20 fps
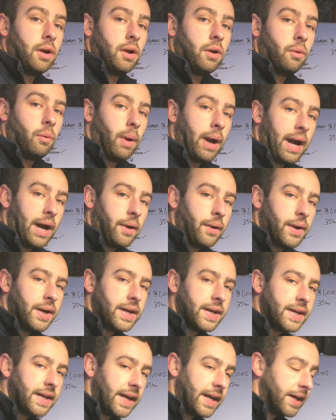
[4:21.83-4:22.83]
Wow,
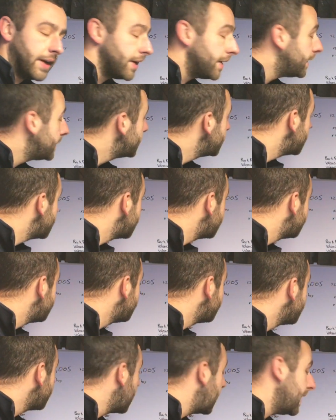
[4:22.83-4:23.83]
that
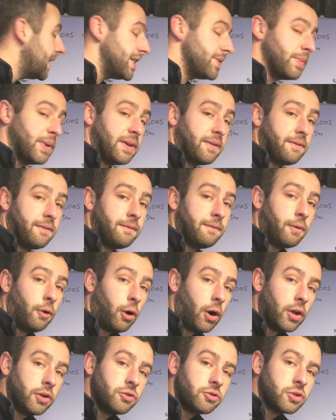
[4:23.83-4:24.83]
leaves me
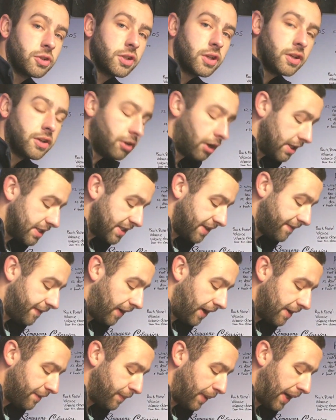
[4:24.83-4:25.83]

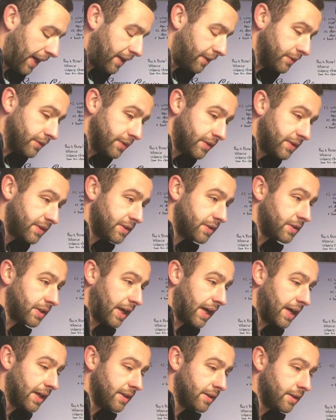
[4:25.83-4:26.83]
£495 to
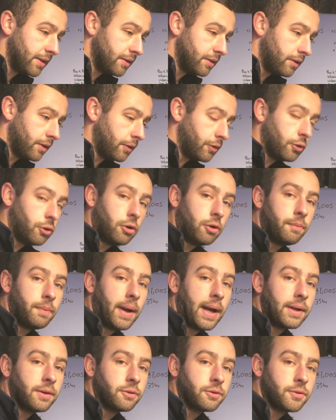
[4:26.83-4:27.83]
get the door
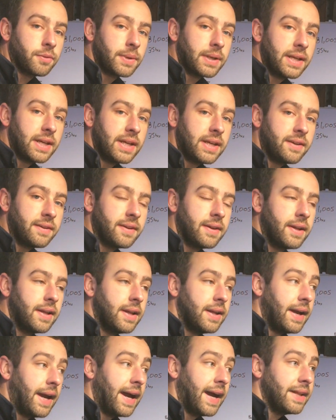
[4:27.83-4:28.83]
panels we need
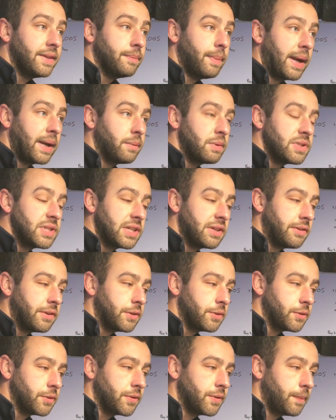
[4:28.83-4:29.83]
and paint
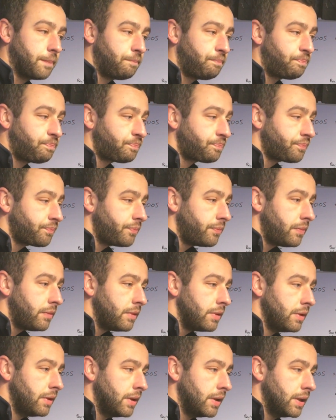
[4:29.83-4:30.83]
materials.
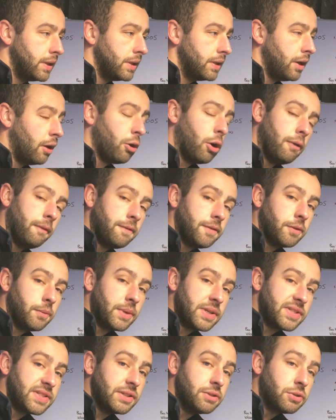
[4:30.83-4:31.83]
I'm confident
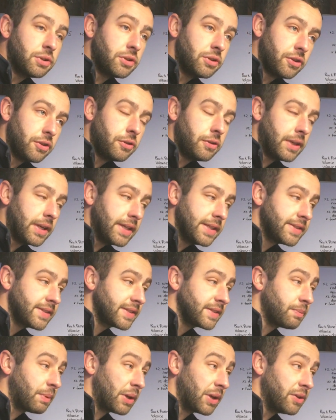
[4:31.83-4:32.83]
we still can do
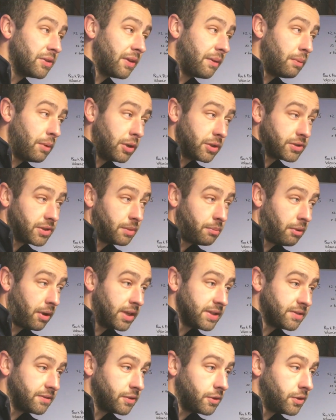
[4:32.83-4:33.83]
this, because I've looked at the
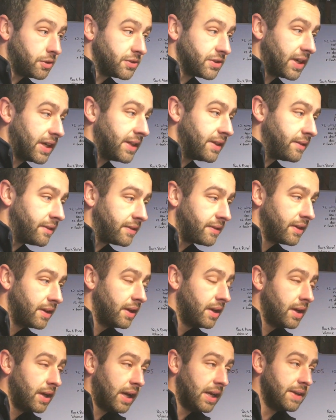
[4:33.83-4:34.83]
price of door skins,
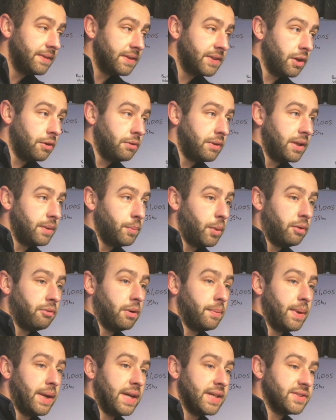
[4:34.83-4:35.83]
and if I don't need bottom
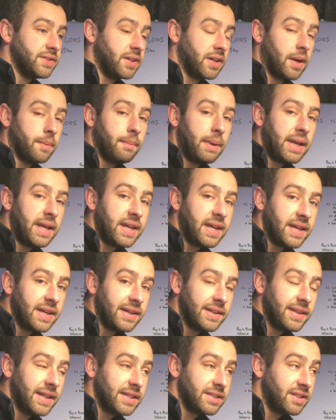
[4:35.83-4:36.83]
repairs and I can make
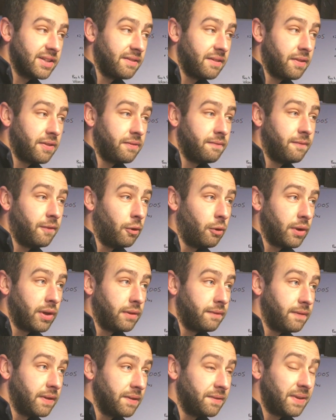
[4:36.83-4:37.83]
it, that's another 40
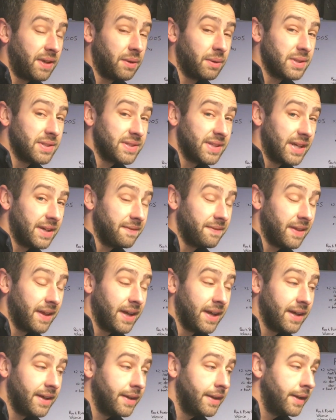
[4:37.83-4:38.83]
or 50 quid saved
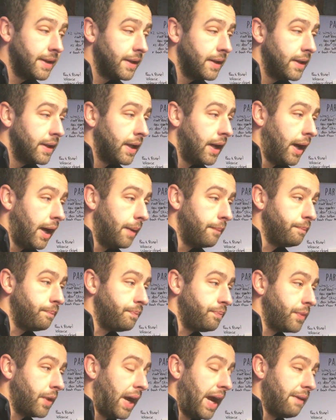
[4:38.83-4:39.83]
there.
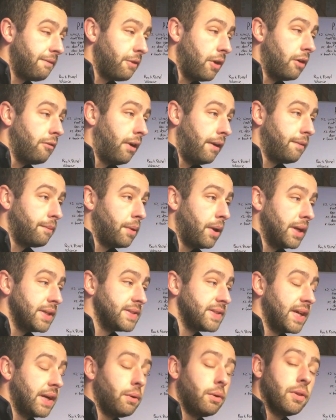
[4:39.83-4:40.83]
I have got a rough
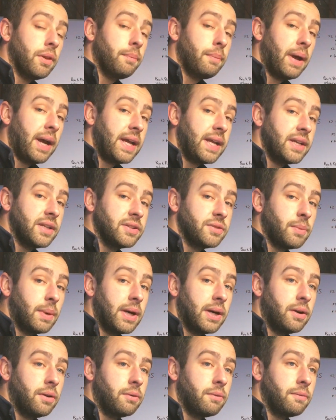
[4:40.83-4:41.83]
price now on the paint as
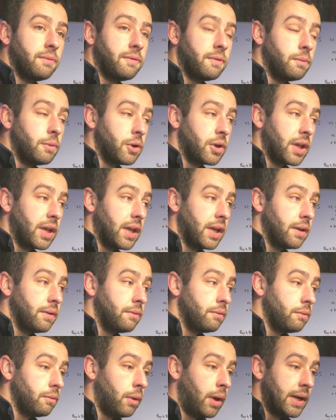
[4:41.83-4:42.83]
well, from looking at
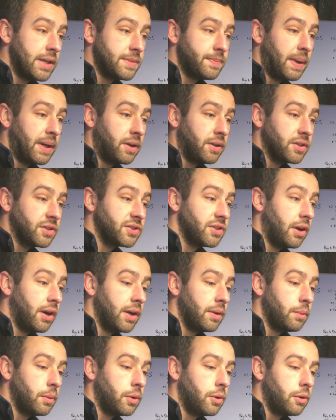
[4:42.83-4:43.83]
what I spent on the
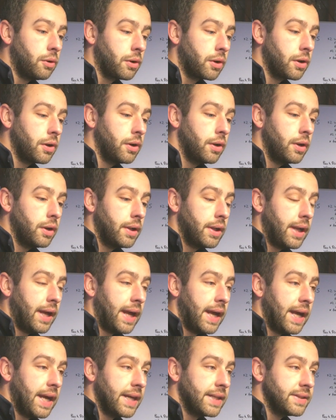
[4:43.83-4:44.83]
sidewalk
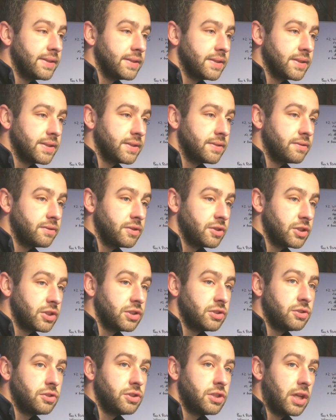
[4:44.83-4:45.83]
and just
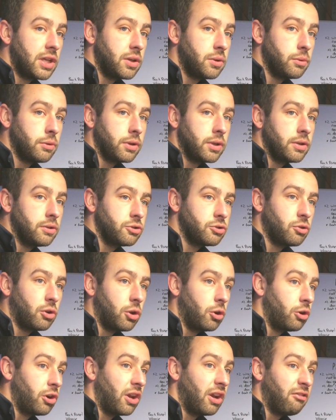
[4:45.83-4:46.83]
genuine sort
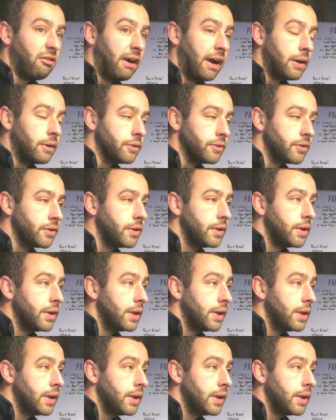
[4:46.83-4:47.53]
of looking around.